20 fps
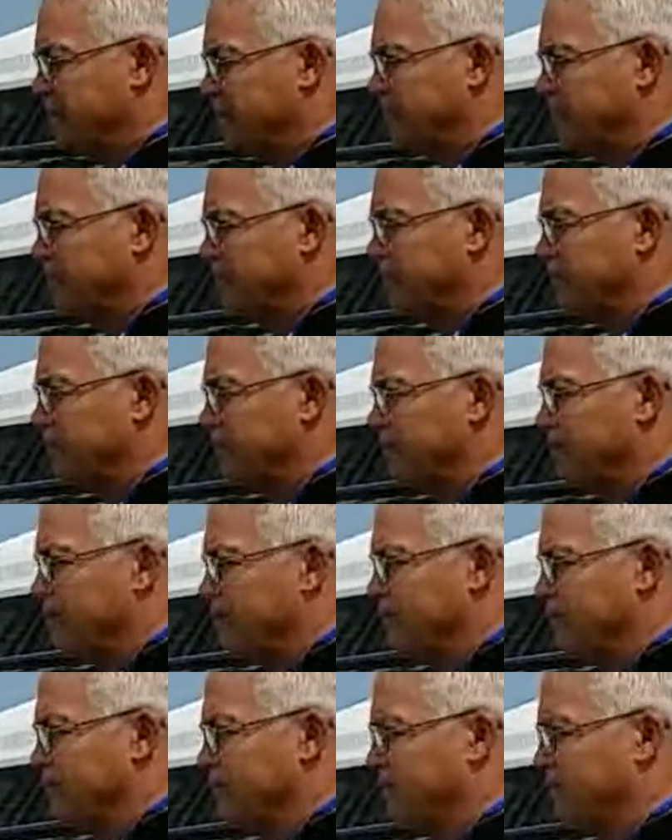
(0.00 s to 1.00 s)

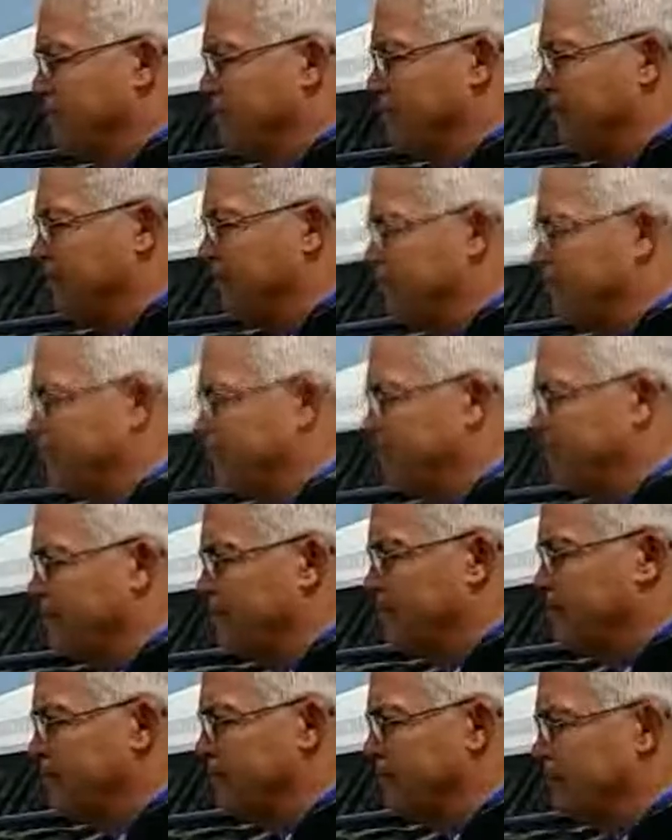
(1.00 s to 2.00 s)

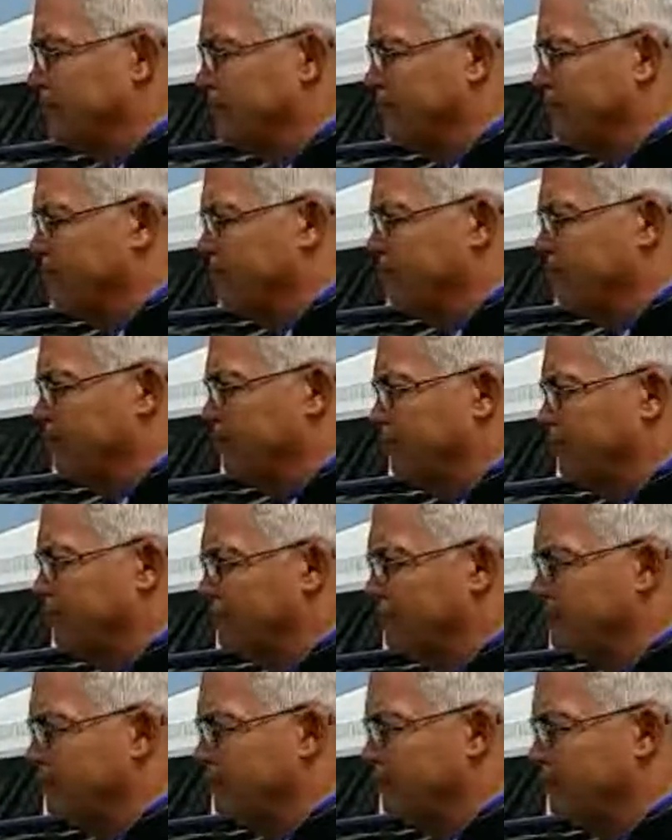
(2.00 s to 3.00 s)

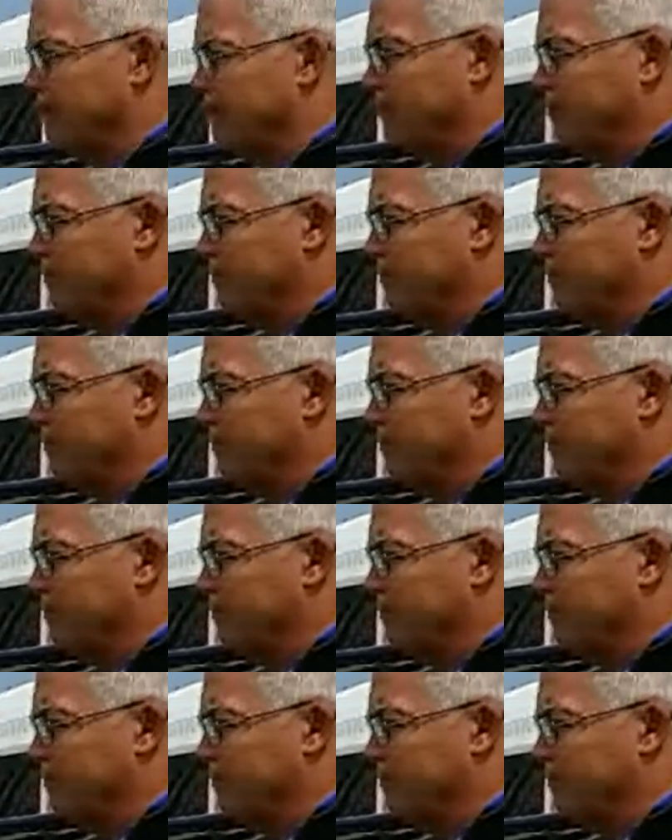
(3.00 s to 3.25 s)
This person isn't speaking.